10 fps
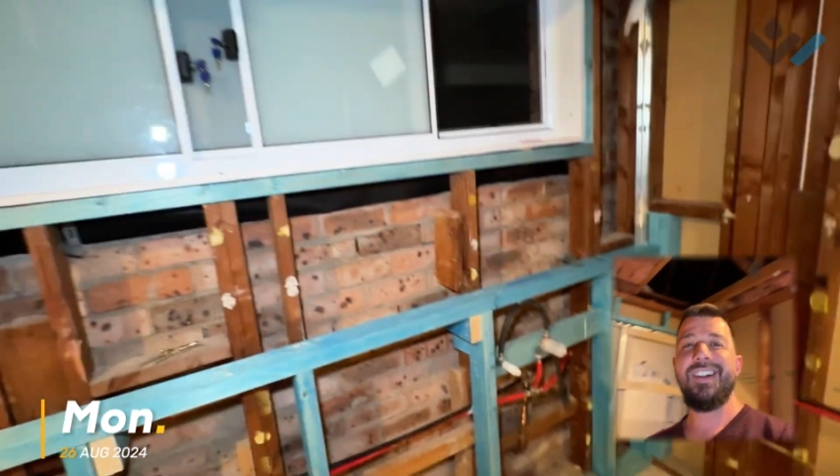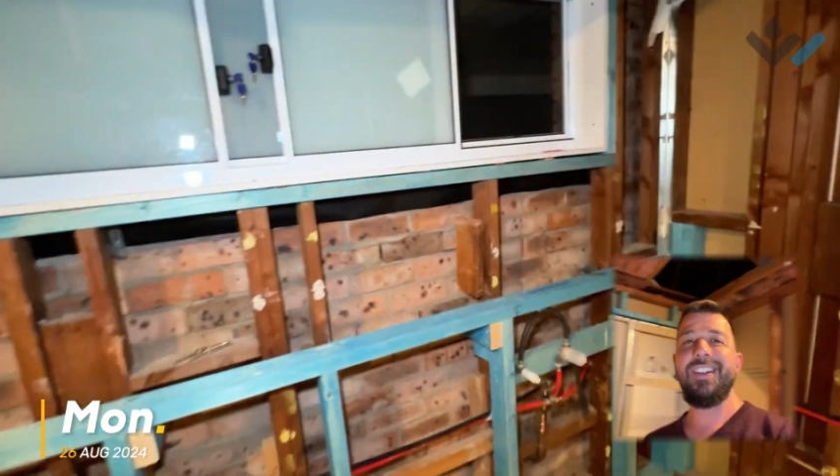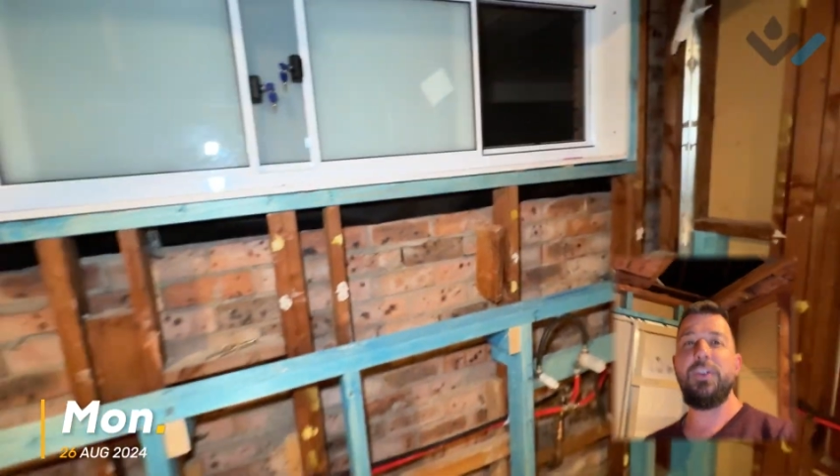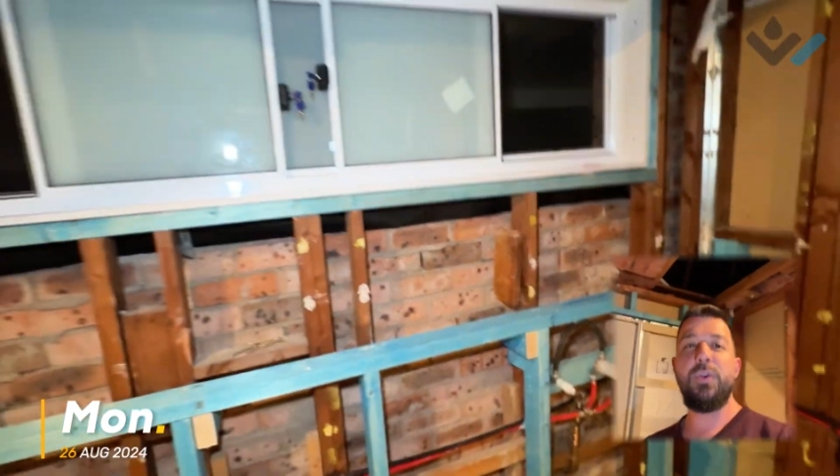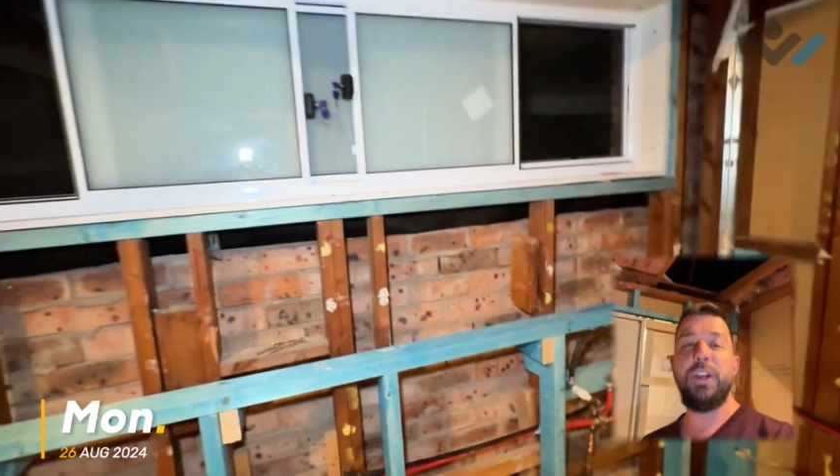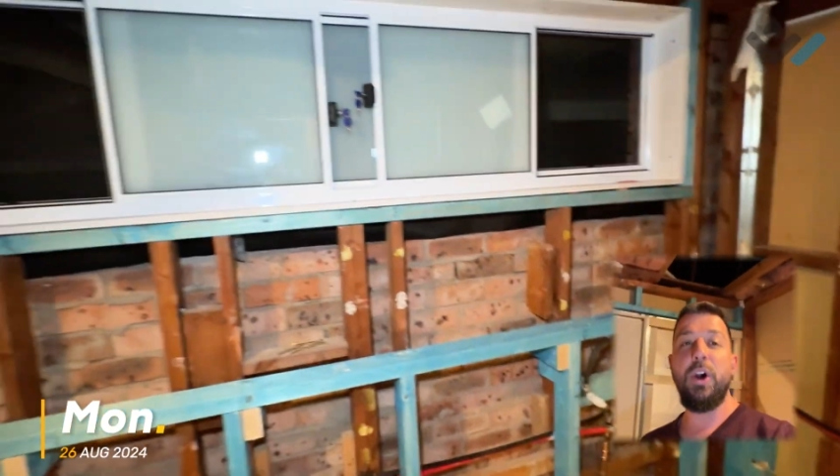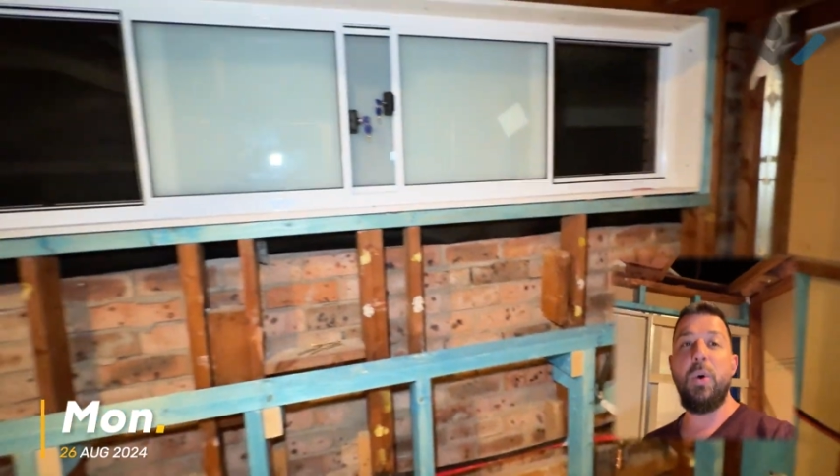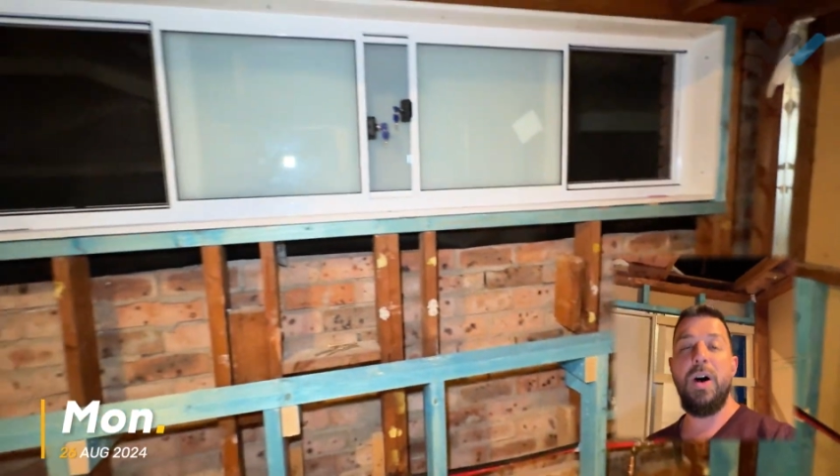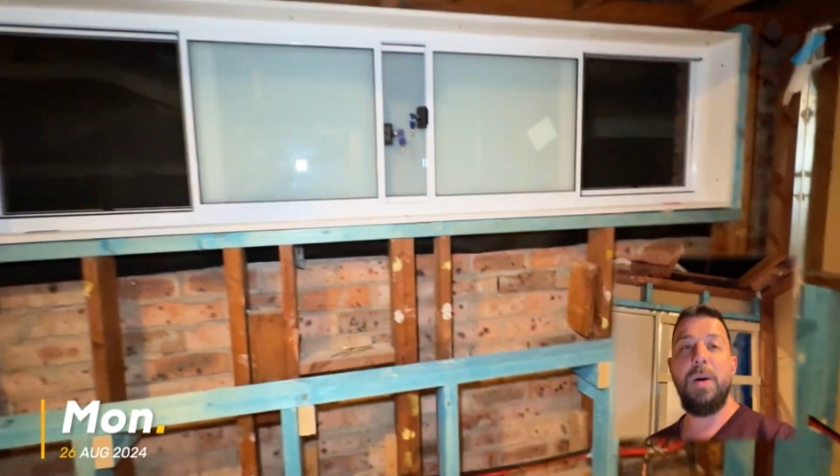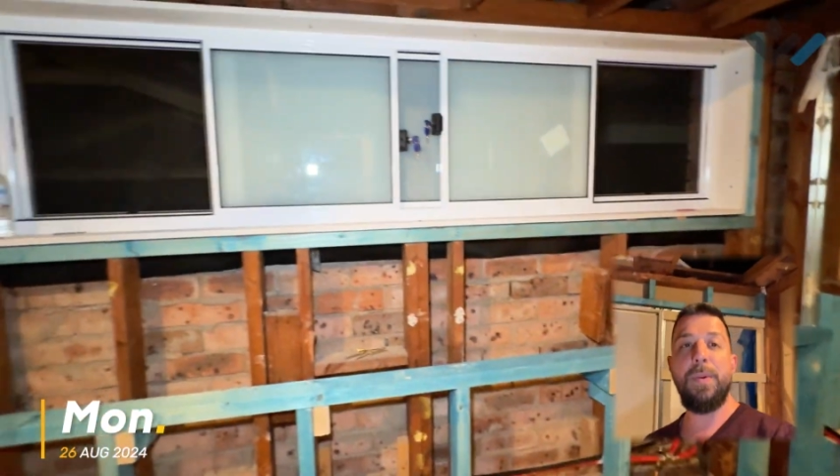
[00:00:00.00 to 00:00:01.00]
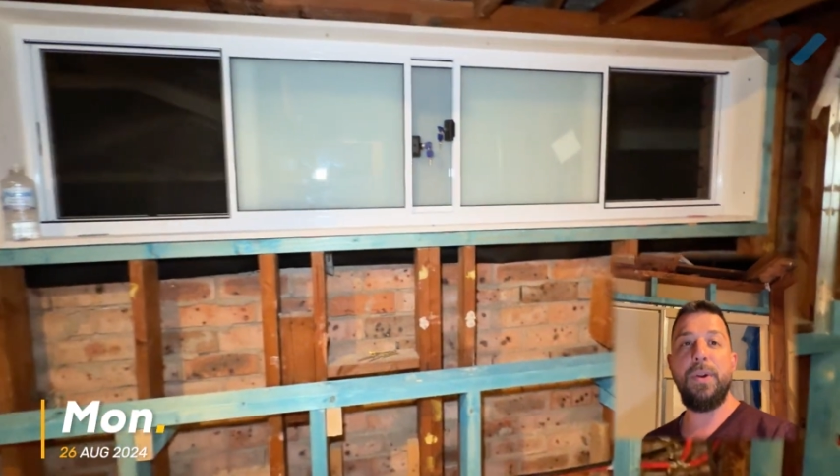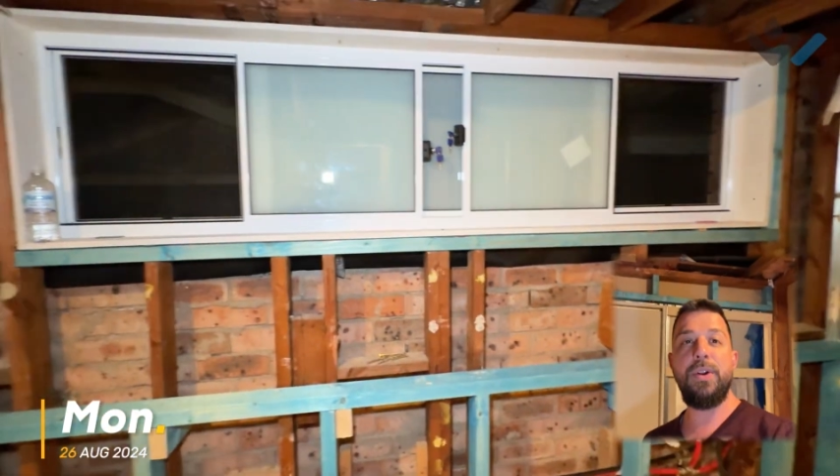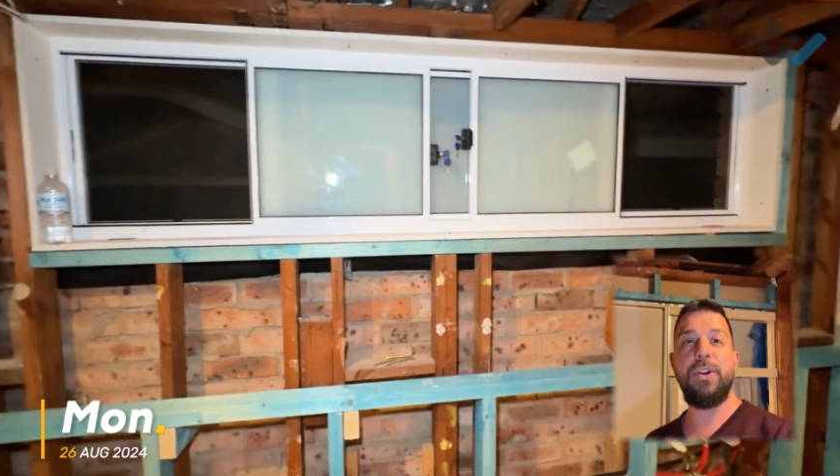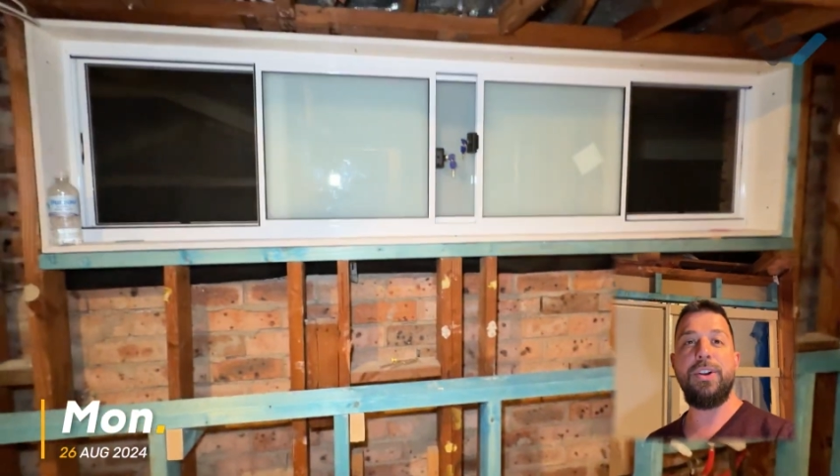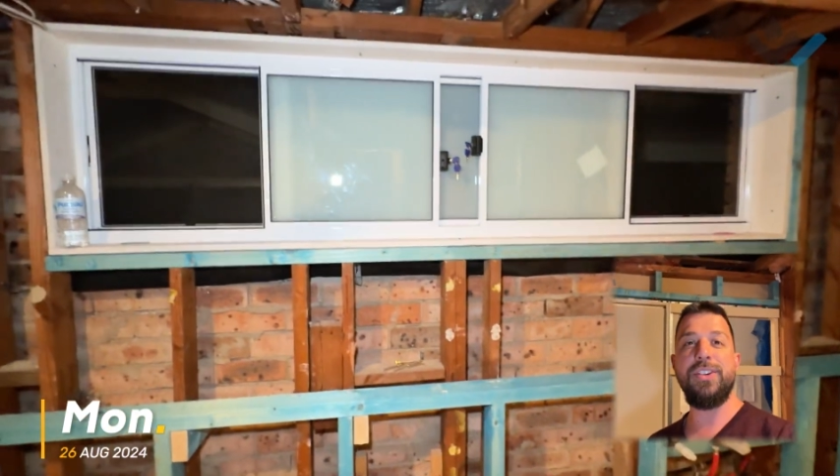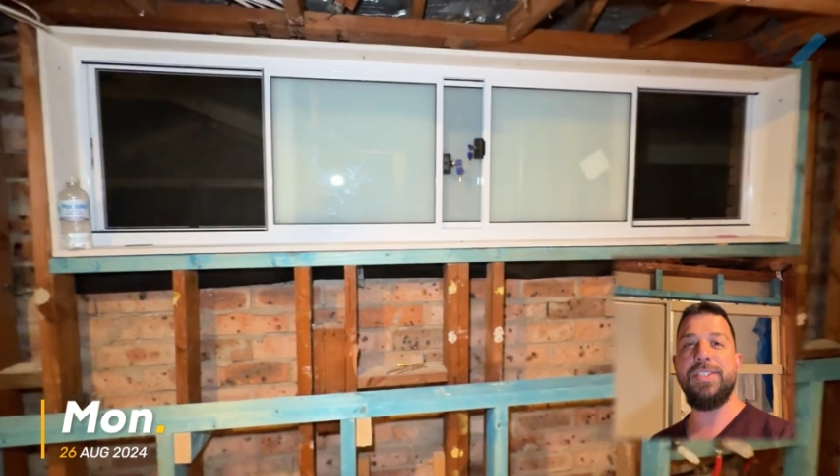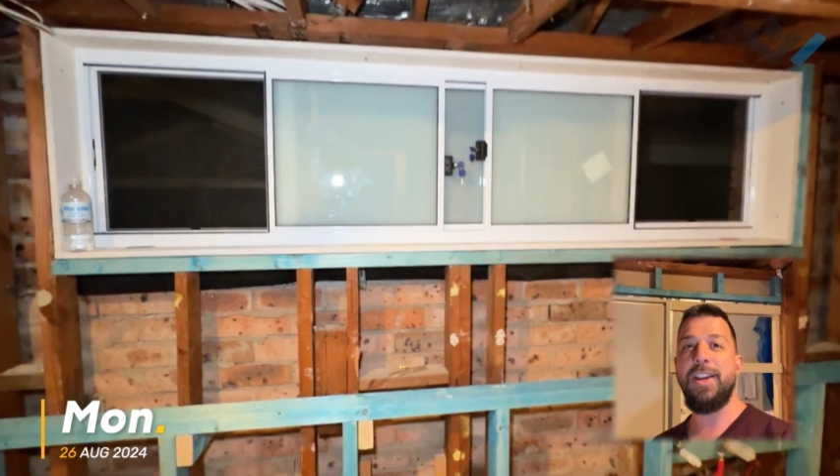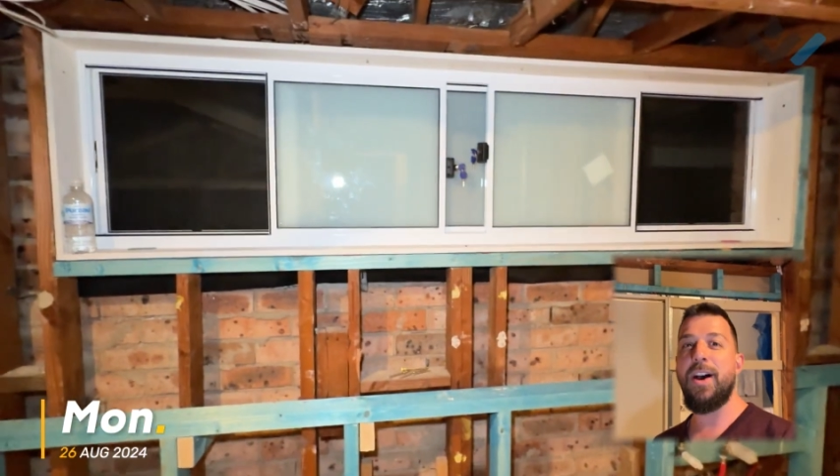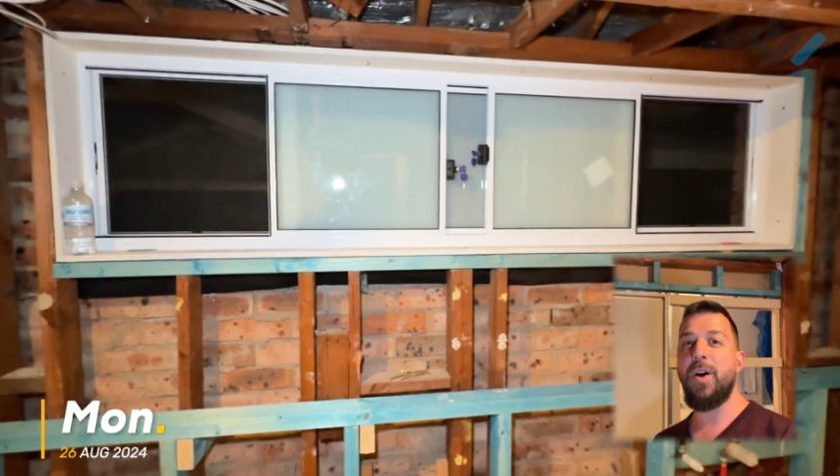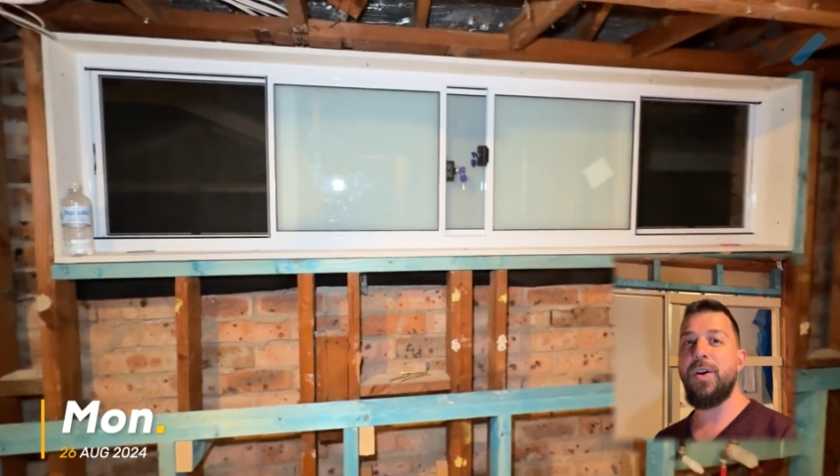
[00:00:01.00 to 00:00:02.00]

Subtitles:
And if we go up, you can see our